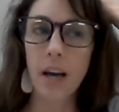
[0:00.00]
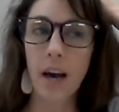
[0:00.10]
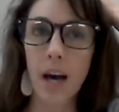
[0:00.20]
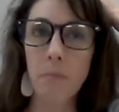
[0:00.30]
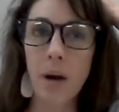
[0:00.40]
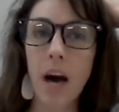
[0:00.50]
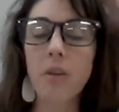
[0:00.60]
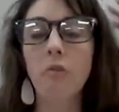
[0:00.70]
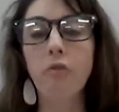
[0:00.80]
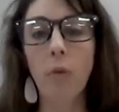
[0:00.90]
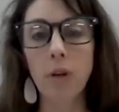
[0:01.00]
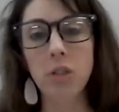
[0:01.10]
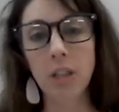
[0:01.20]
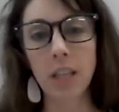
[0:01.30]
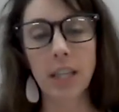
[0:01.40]

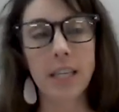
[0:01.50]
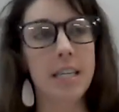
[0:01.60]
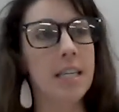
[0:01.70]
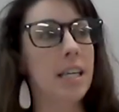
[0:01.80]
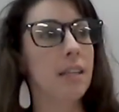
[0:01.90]
unfortunately,